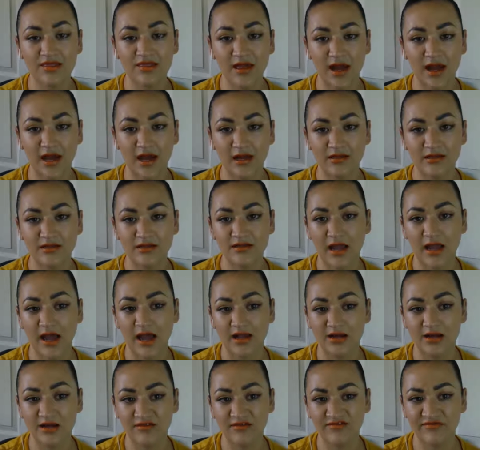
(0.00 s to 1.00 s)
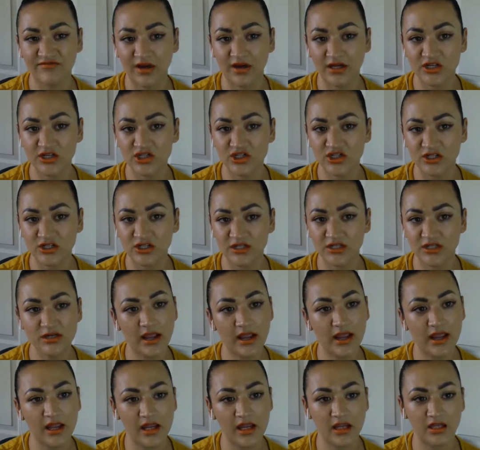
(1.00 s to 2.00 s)
that had an
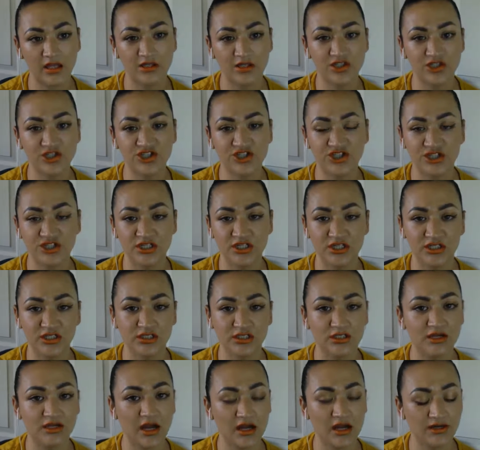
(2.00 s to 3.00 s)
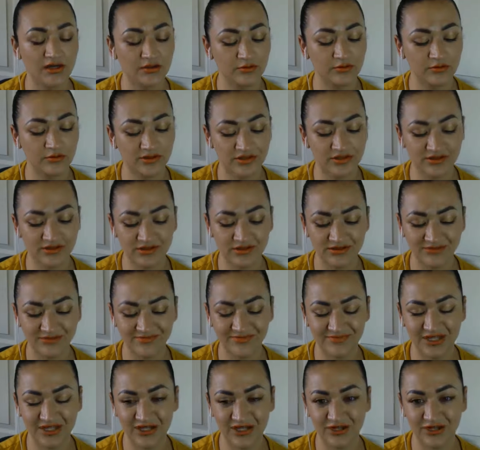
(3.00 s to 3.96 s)
infection, and she kind of was,